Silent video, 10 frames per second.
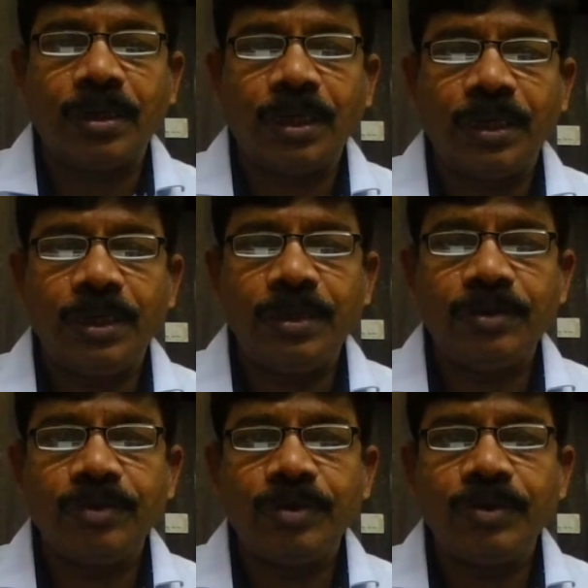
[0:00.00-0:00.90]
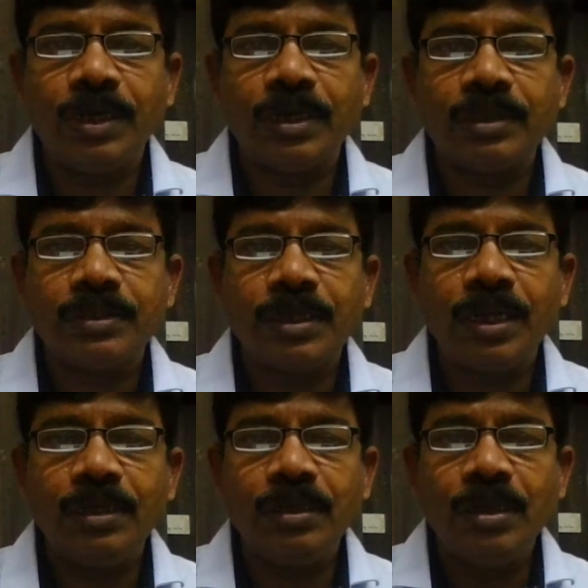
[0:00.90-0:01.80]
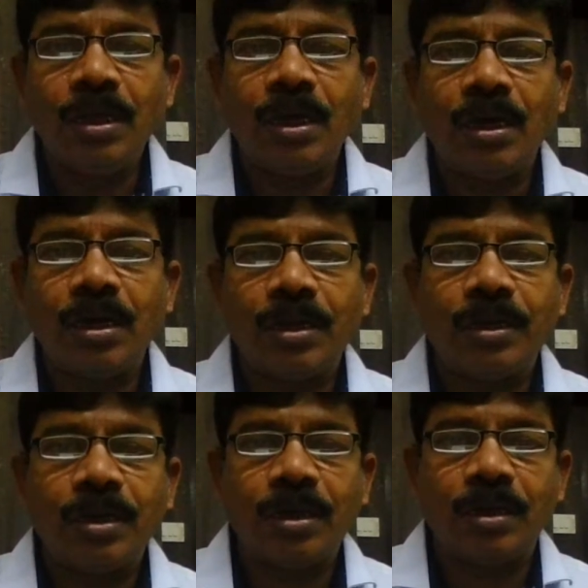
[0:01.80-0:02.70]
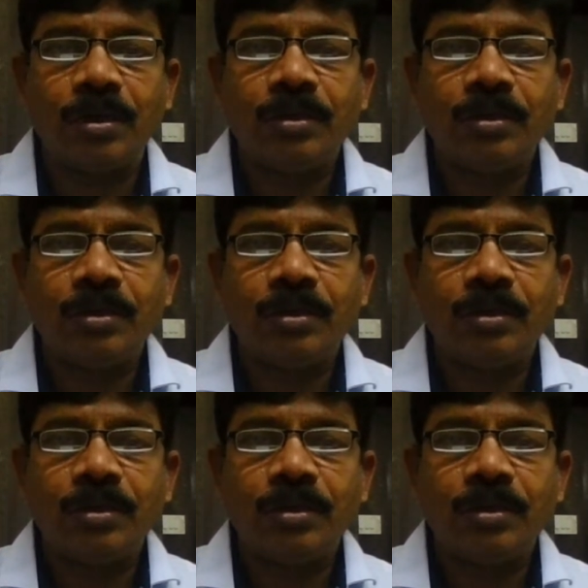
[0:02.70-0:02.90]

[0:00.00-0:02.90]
Again, we will understand RNR,